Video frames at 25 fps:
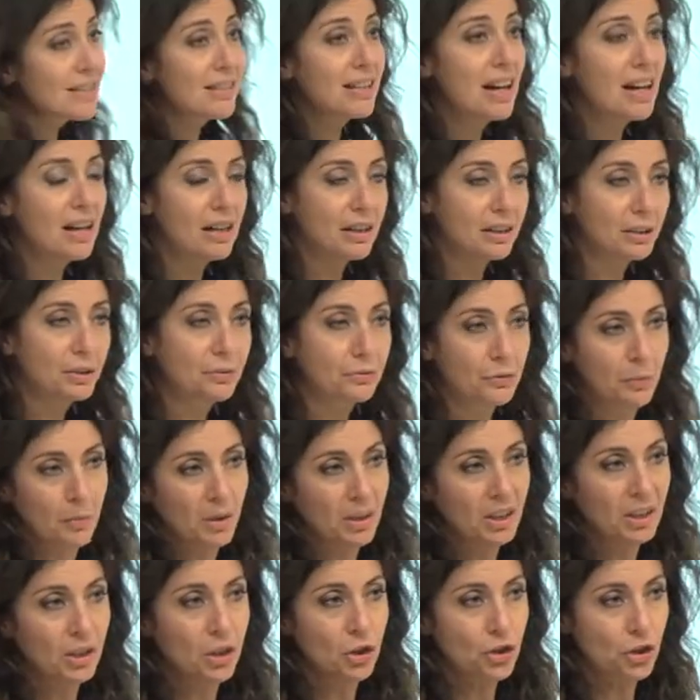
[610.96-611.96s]
start from
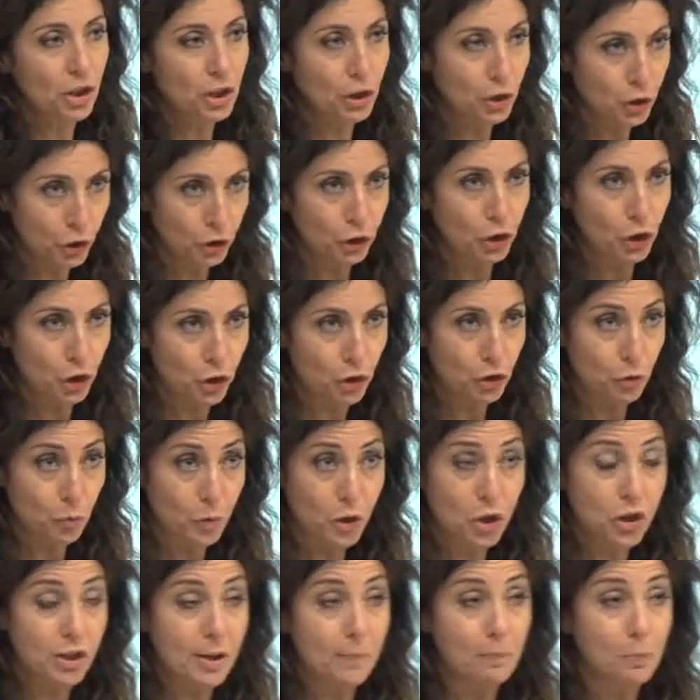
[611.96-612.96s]
an initial condition
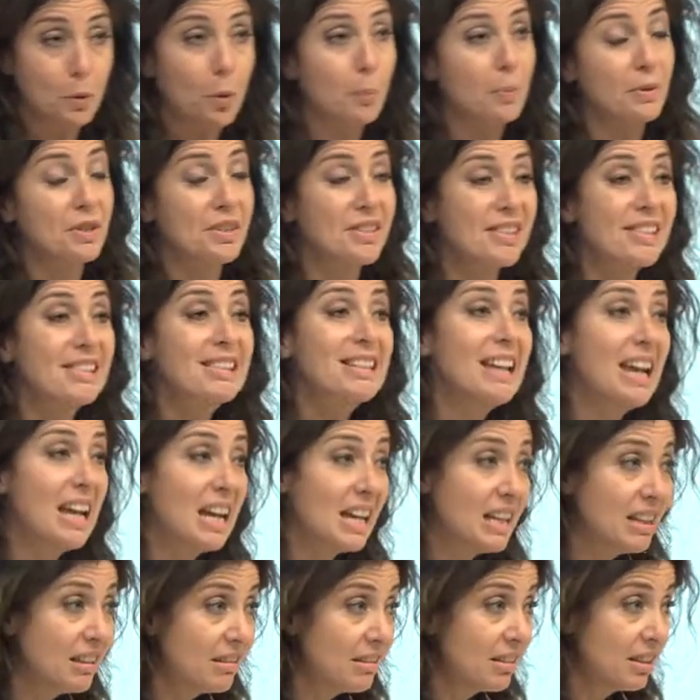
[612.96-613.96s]
which is a proper
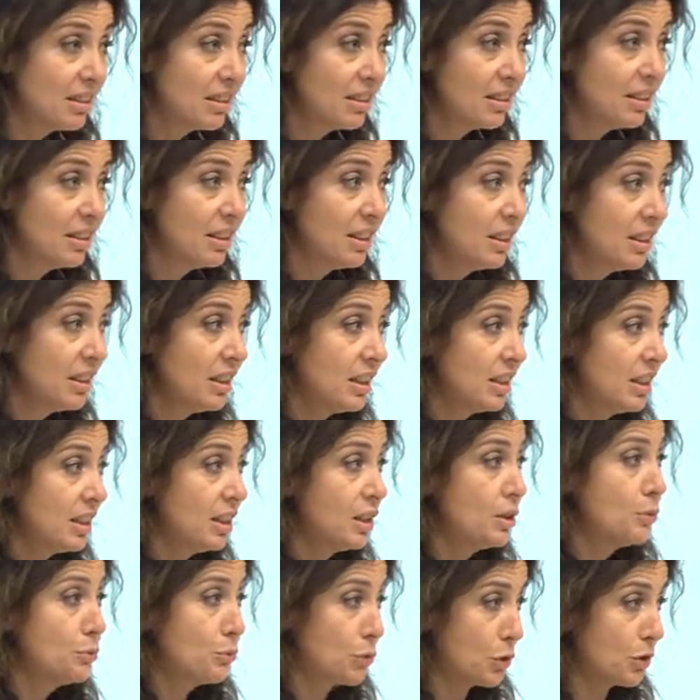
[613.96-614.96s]
state,
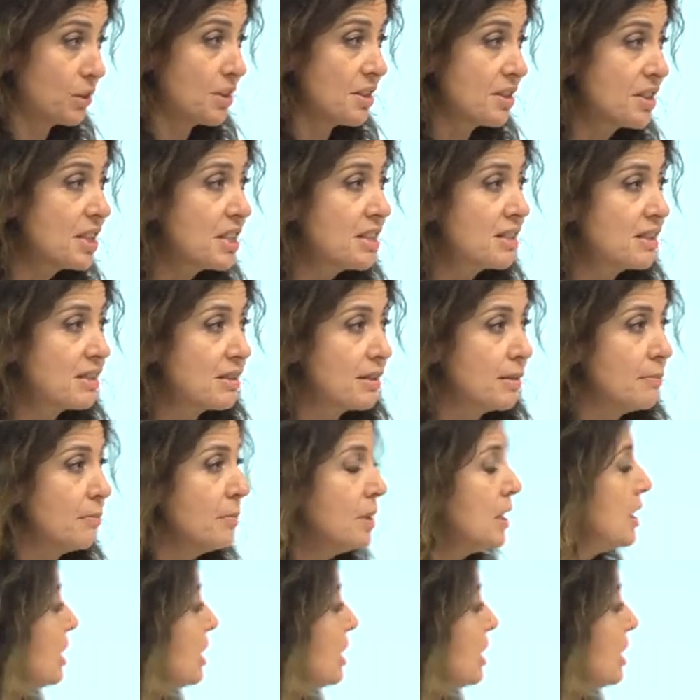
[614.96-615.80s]
for the system,